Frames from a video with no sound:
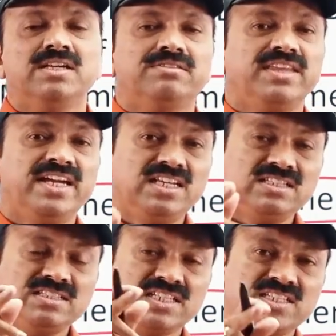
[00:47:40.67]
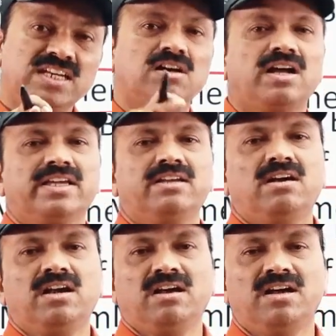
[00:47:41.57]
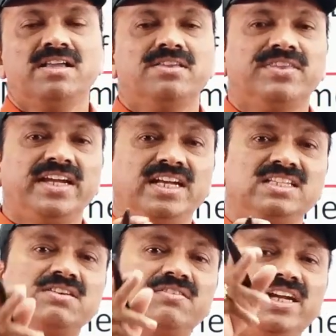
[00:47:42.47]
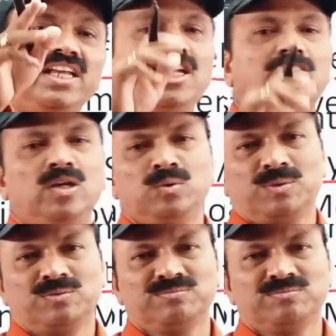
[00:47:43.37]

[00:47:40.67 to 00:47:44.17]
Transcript: 1916 Kakinada, 1917 Nellore.